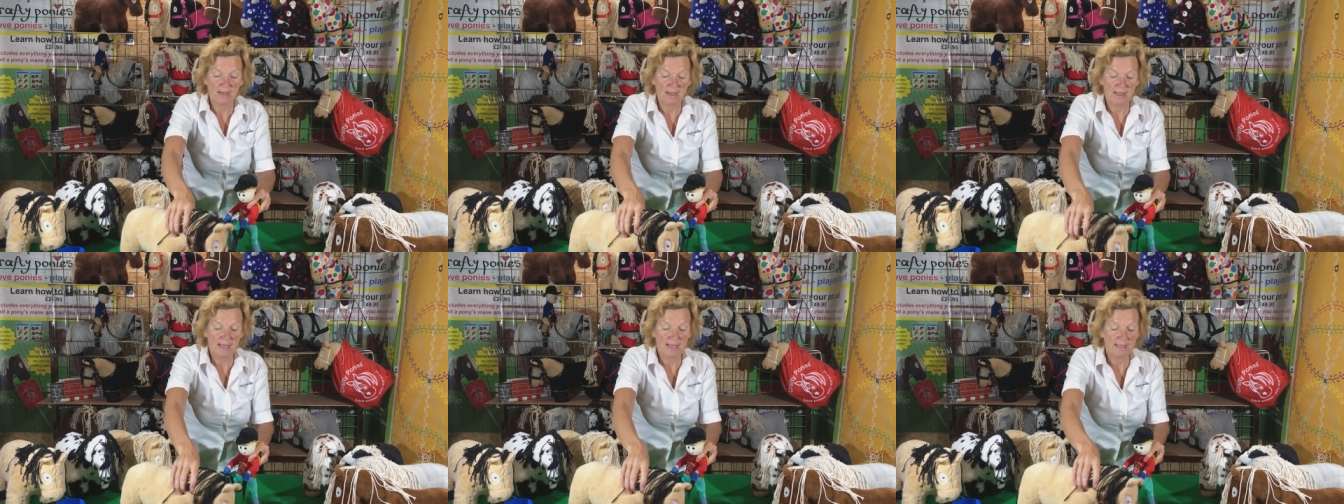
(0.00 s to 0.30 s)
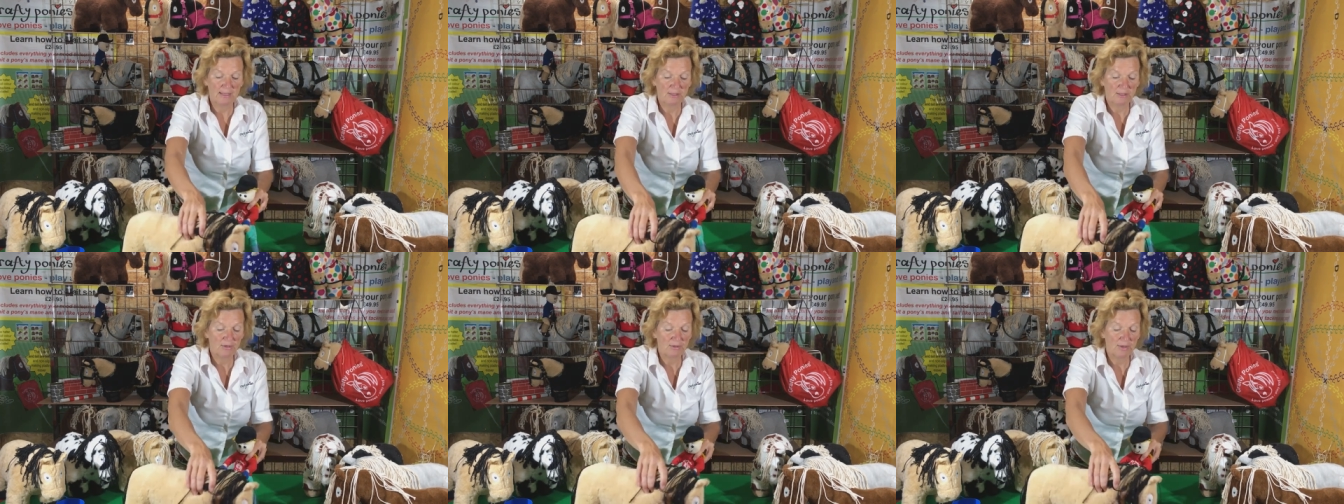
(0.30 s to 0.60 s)

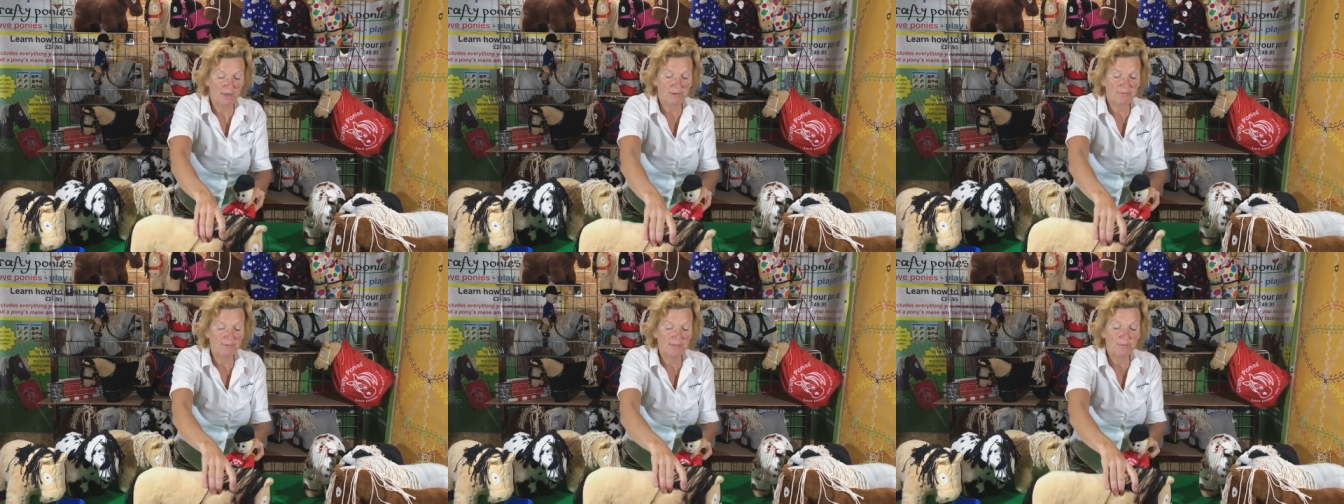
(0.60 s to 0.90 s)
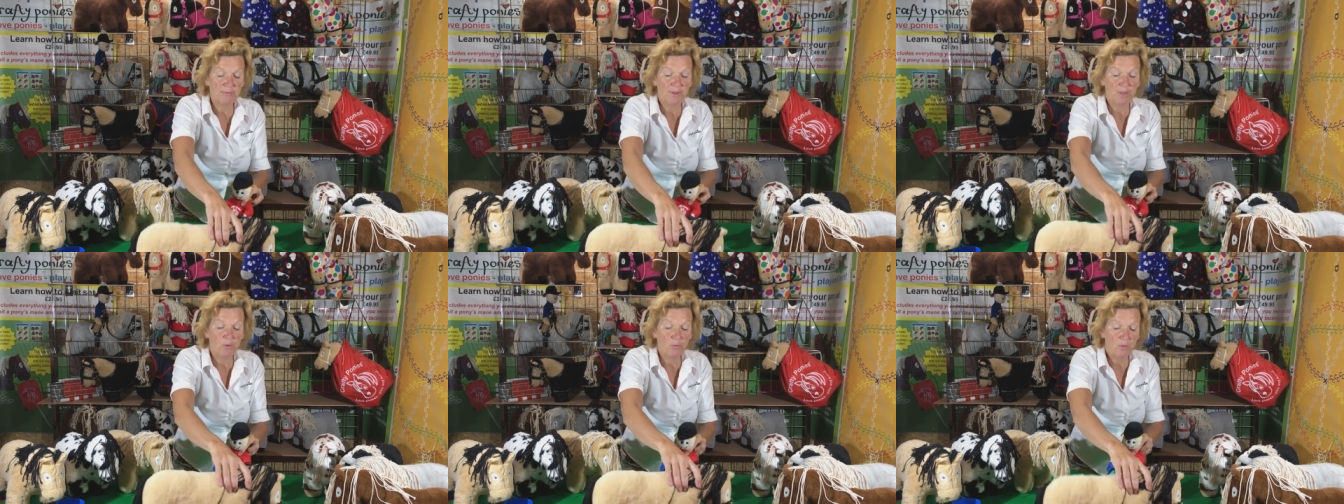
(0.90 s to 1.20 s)
and
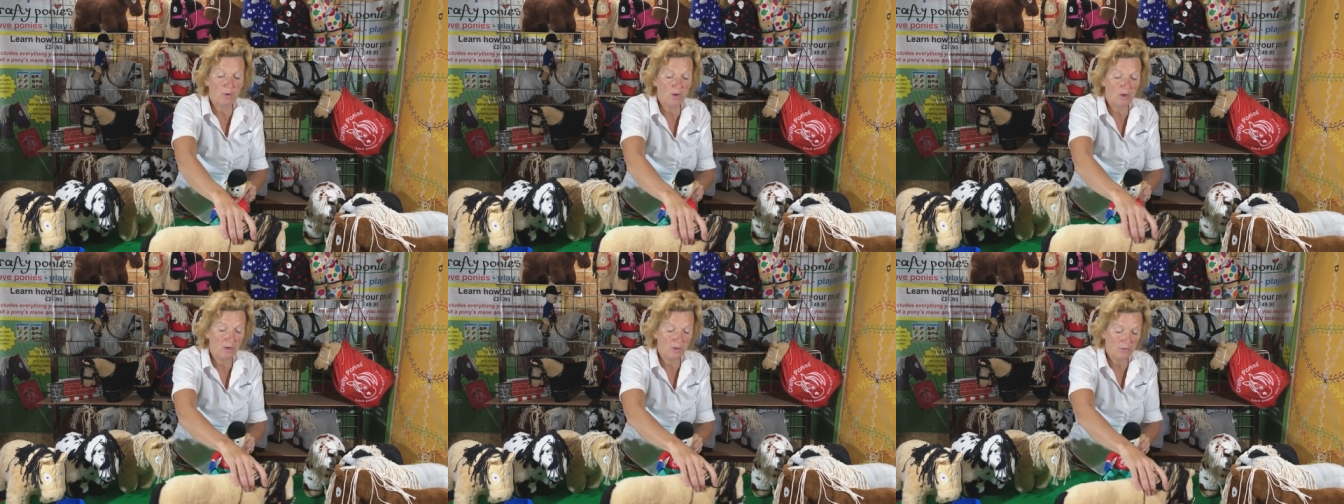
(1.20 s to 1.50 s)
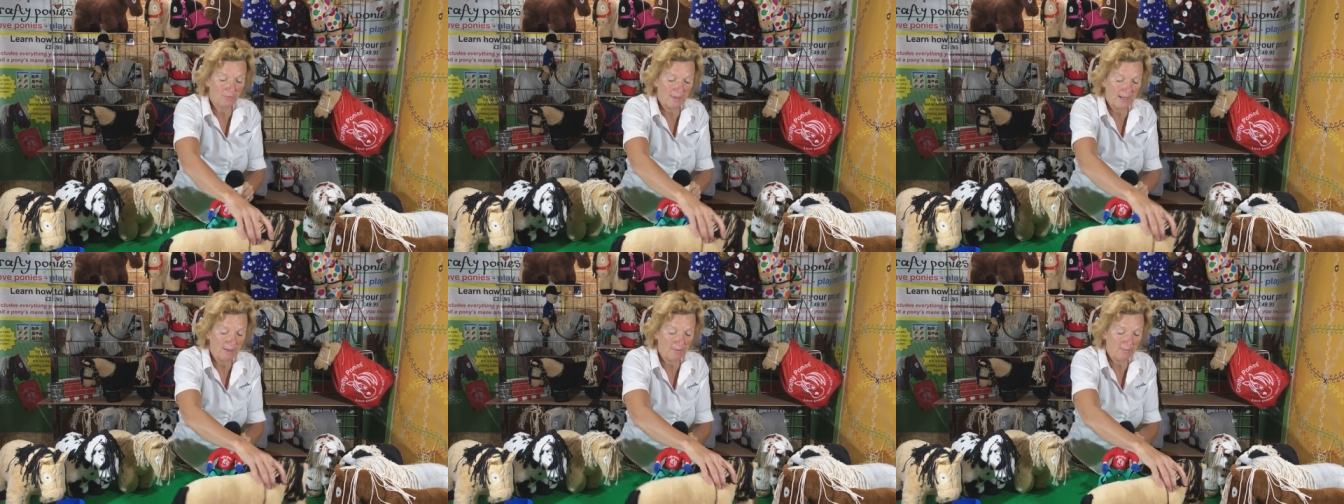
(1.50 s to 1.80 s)
Crafty will
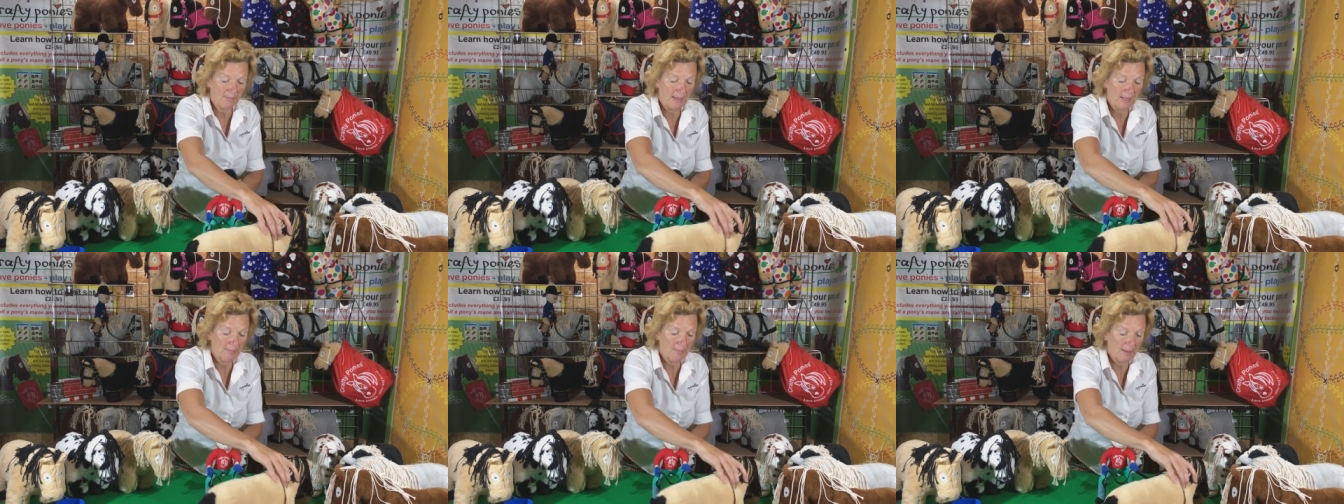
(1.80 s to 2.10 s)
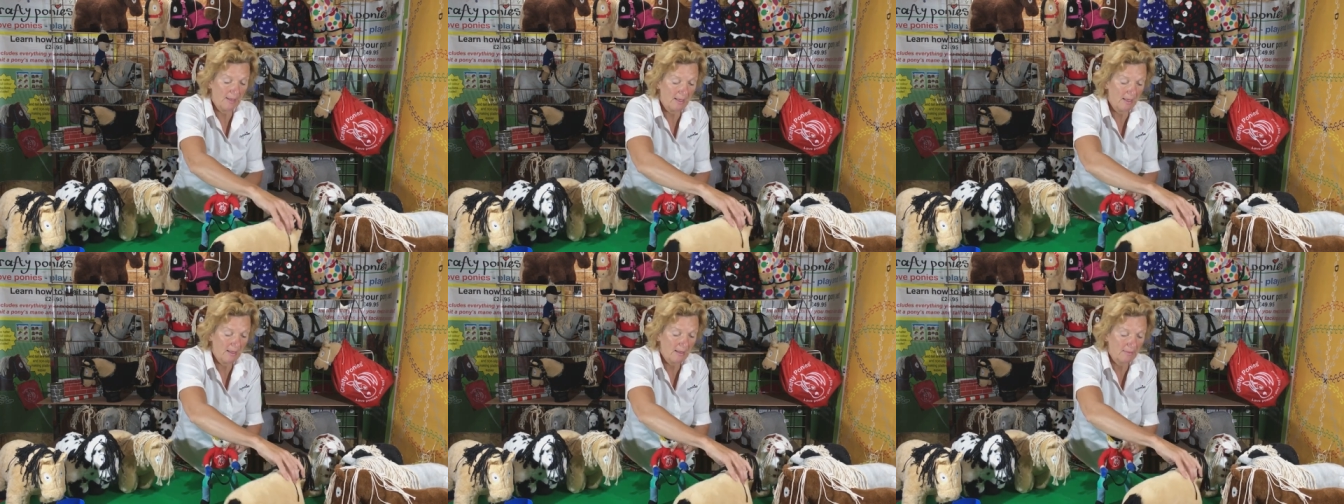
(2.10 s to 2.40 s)
walk round
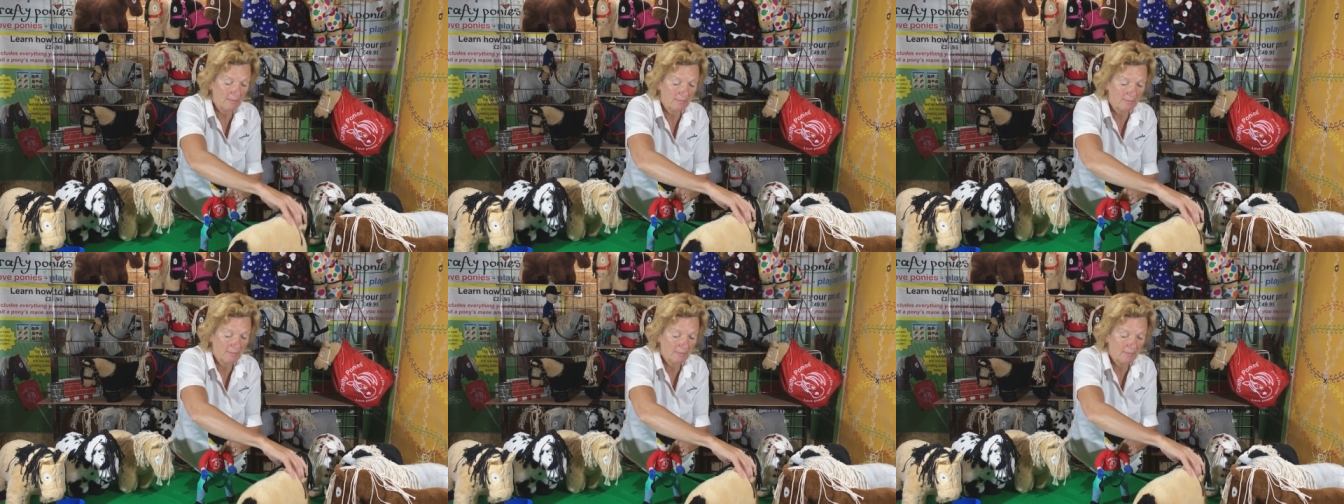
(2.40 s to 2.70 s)
Pippa